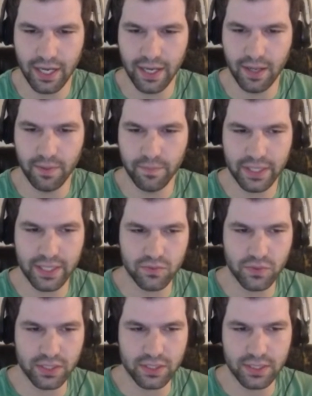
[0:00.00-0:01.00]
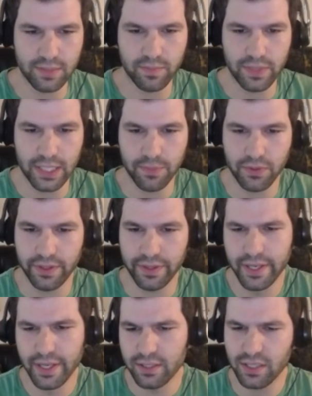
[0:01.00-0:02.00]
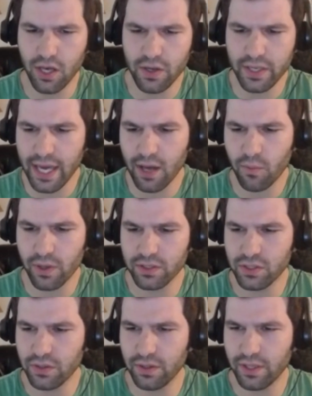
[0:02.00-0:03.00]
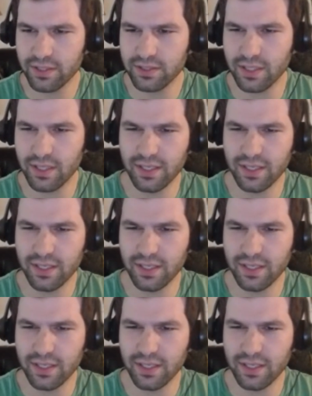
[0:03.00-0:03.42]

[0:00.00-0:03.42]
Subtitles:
Because we just seen people say, oh yeah, I want to do this, and then